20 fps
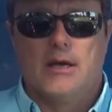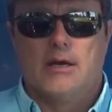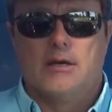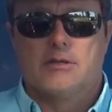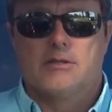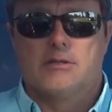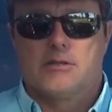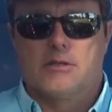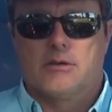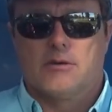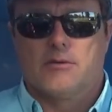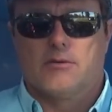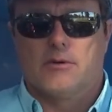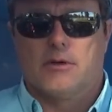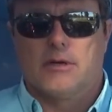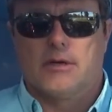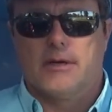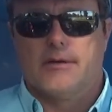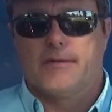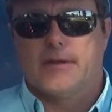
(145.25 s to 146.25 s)

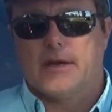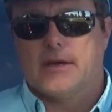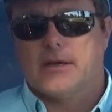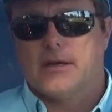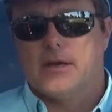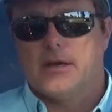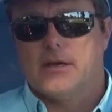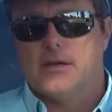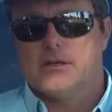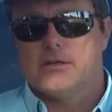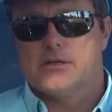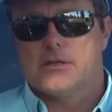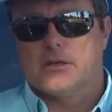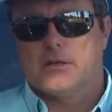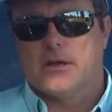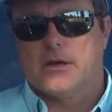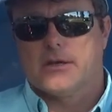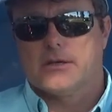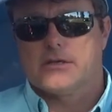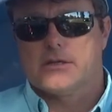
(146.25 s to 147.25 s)
So in that case, a
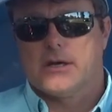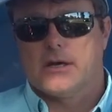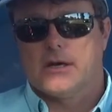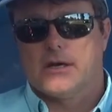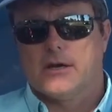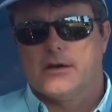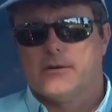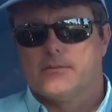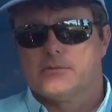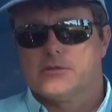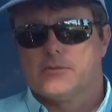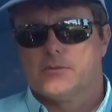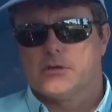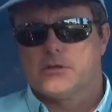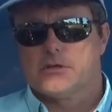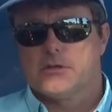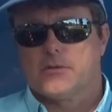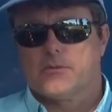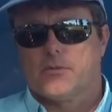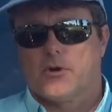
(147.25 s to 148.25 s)
lot of times
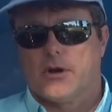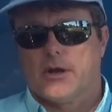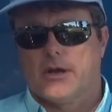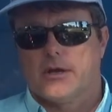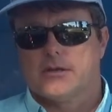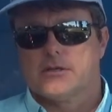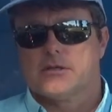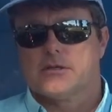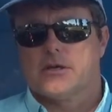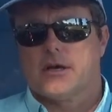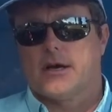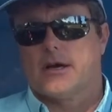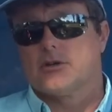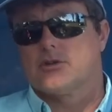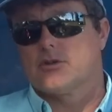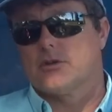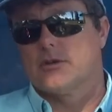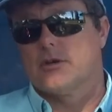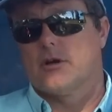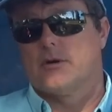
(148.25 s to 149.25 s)
mixing brands
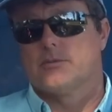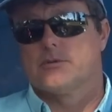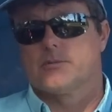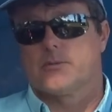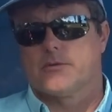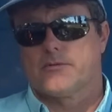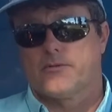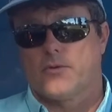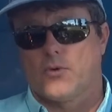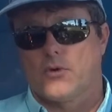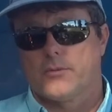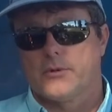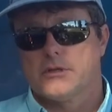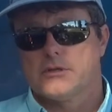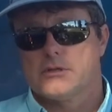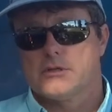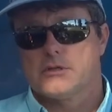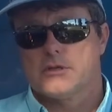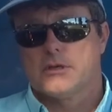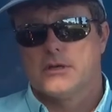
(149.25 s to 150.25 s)
actually helps
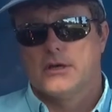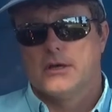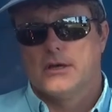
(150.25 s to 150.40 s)
performance.